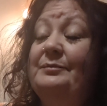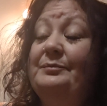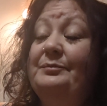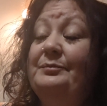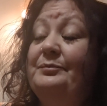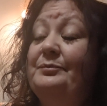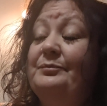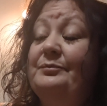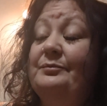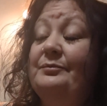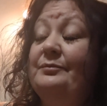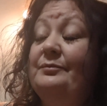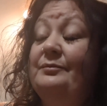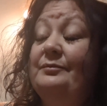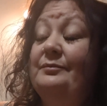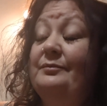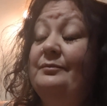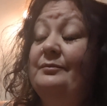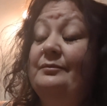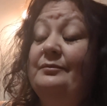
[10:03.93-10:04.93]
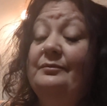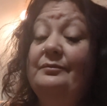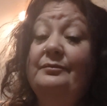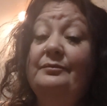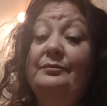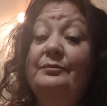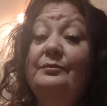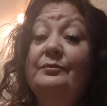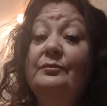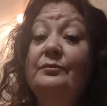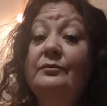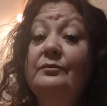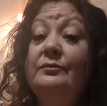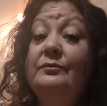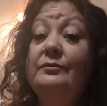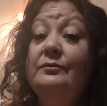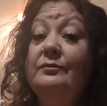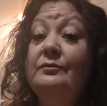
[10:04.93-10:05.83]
(silence)